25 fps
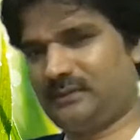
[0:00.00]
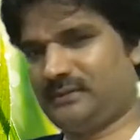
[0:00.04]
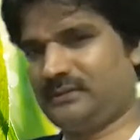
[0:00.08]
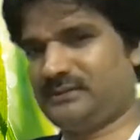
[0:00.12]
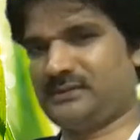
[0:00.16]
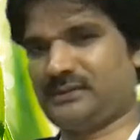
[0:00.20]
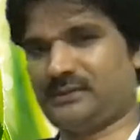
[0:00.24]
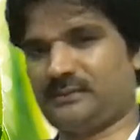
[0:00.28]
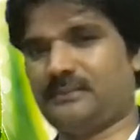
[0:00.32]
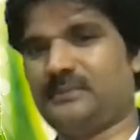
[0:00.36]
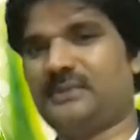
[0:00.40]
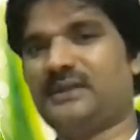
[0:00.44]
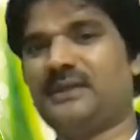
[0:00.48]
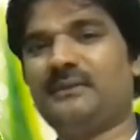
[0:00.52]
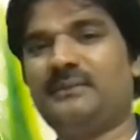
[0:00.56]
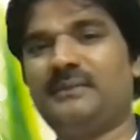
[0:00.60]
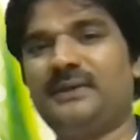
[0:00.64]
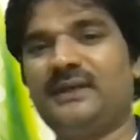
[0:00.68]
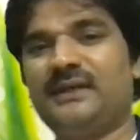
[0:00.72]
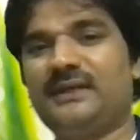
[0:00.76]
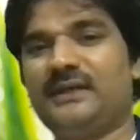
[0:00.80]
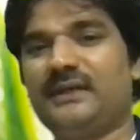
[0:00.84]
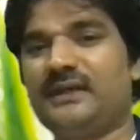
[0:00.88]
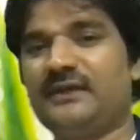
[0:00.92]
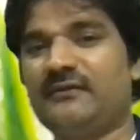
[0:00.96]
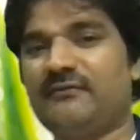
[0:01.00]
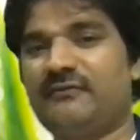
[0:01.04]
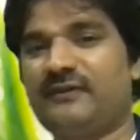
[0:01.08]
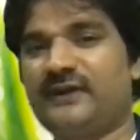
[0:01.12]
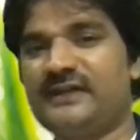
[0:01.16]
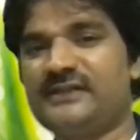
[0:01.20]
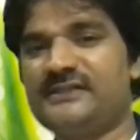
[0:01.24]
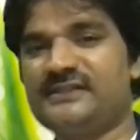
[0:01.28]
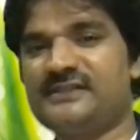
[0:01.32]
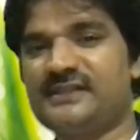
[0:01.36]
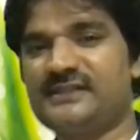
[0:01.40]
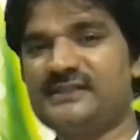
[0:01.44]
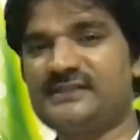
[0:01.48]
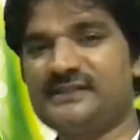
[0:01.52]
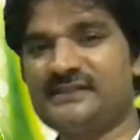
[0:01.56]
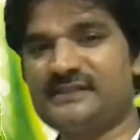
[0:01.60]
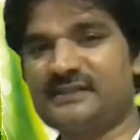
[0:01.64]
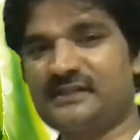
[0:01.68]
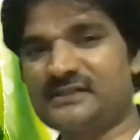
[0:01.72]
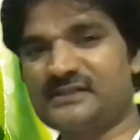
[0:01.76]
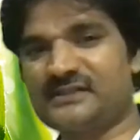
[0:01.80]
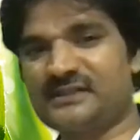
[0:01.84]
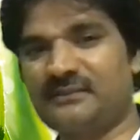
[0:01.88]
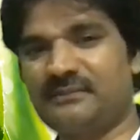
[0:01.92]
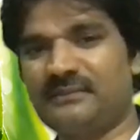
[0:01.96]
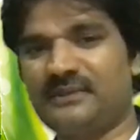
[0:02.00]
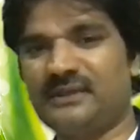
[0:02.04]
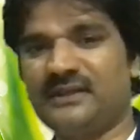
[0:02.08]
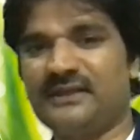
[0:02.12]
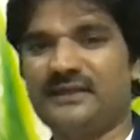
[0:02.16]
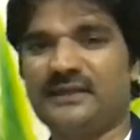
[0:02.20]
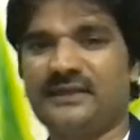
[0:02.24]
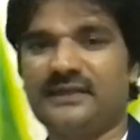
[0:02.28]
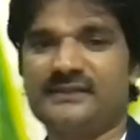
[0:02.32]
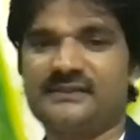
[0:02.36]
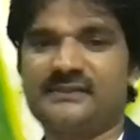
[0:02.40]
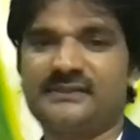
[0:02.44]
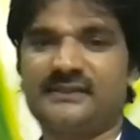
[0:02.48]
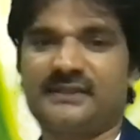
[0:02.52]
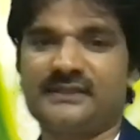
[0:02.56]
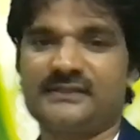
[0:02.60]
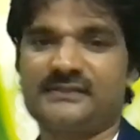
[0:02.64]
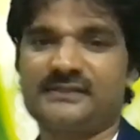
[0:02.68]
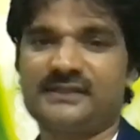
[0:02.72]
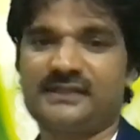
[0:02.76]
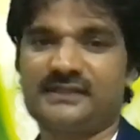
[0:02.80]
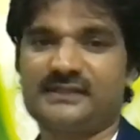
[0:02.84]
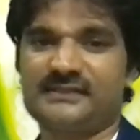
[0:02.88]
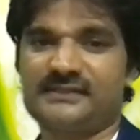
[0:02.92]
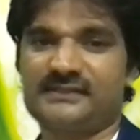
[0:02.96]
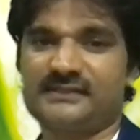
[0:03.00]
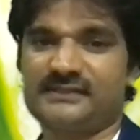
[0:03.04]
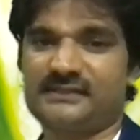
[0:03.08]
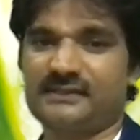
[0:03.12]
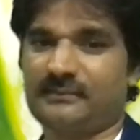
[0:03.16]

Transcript: Somebody may take 5 chances or somebody takes 10 chances.